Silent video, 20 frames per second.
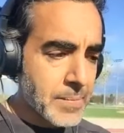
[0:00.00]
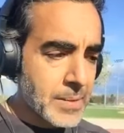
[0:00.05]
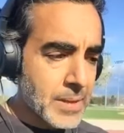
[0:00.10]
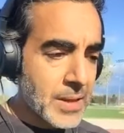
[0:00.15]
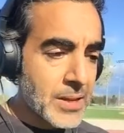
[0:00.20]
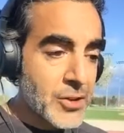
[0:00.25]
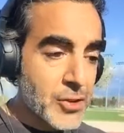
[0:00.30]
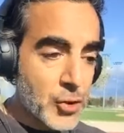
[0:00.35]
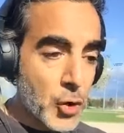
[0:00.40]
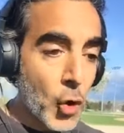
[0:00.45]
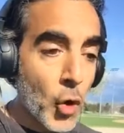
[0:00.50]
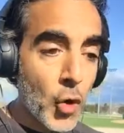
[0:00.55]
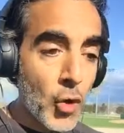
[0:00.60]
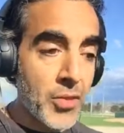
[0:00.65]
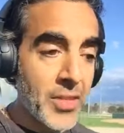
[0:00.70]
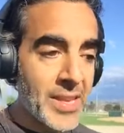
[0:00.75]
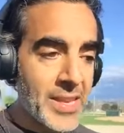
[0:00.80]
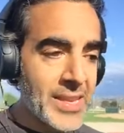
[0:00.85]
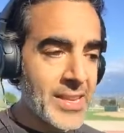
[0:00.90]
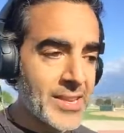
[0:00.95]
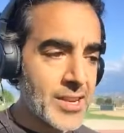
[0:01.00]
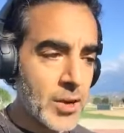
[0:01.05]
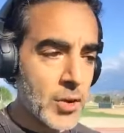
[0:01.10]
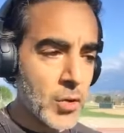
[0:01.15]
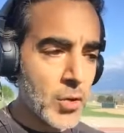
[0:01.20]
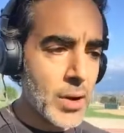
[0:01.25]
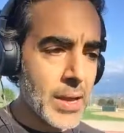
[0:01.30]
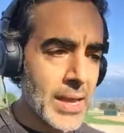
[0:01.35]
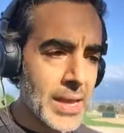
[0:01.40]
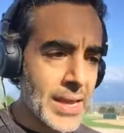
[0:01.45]
control the ego
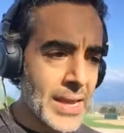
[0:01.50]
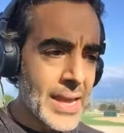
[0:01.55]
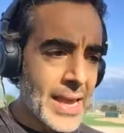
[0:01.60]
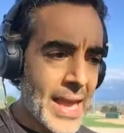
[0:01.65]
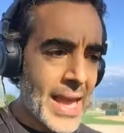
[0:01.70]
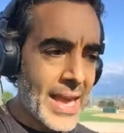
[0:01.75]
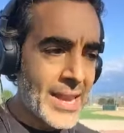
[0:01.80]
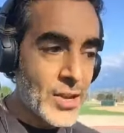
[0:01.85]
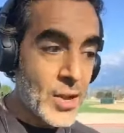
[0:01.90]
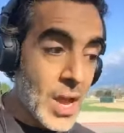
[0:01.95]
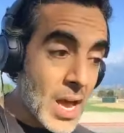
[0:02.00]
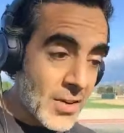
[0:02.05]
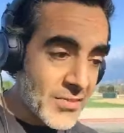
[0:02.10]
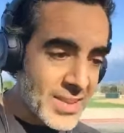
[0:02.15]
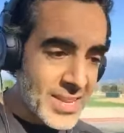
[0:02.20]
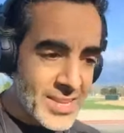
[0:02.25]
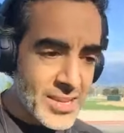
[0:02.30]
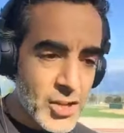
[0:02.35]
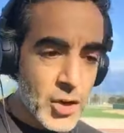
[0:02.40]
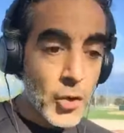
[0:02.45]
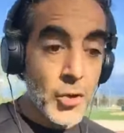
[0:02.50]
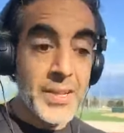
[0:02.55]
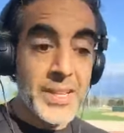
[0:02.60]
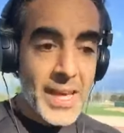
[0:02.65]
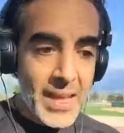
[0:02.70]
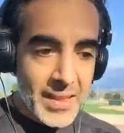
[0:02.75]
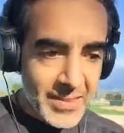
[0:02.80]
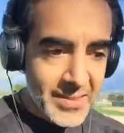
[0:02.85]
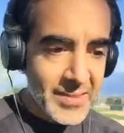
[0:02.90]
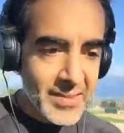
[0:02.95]
and you have ego
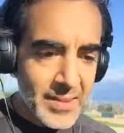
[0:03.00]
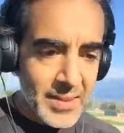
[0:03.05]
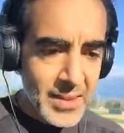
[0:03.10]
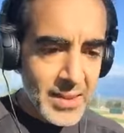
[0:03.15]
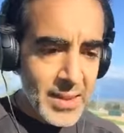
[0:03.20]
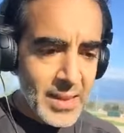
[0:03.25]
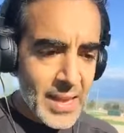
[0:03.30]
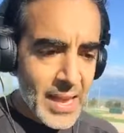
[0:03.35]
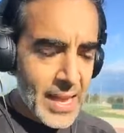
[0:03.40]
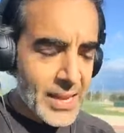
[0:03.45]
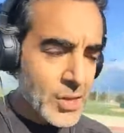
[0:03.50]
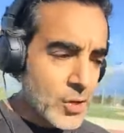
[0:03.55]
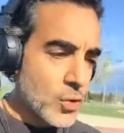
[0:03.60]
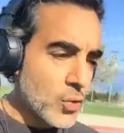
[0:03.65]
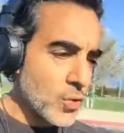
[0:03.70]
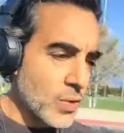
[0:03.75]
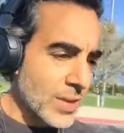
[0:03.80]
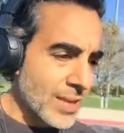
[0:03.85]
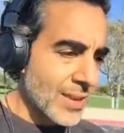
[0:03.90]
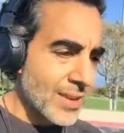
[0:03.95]
deaths and you